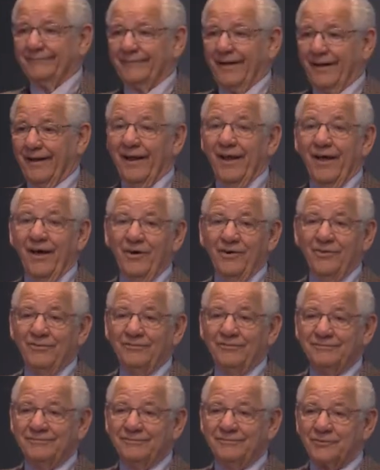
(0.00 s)

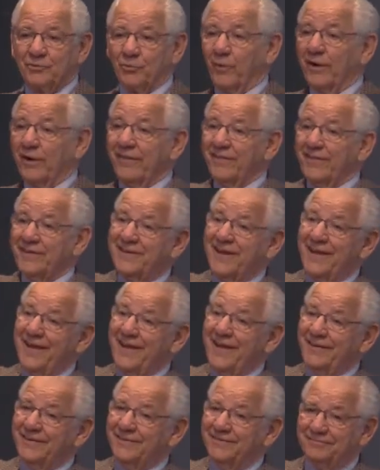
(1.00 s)
Hello, it's one of the
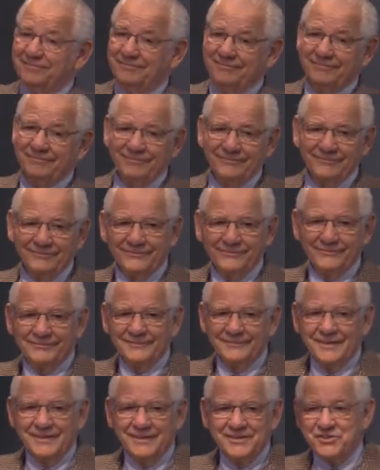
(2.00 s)
ten.
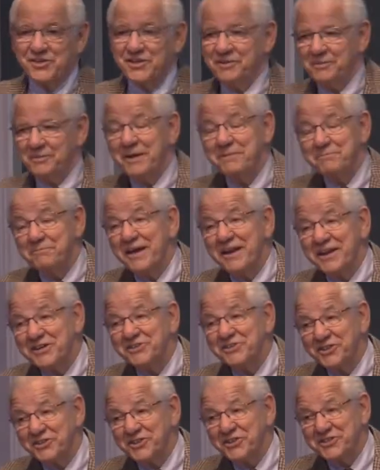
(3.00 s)
In, it made
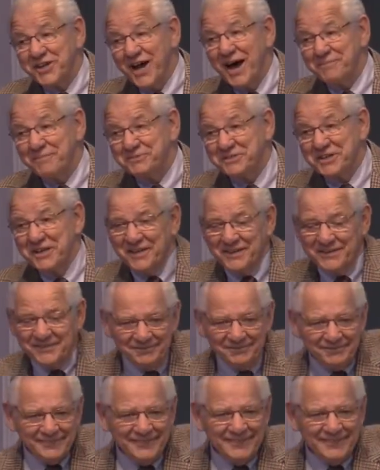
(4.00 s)
it to the top ten.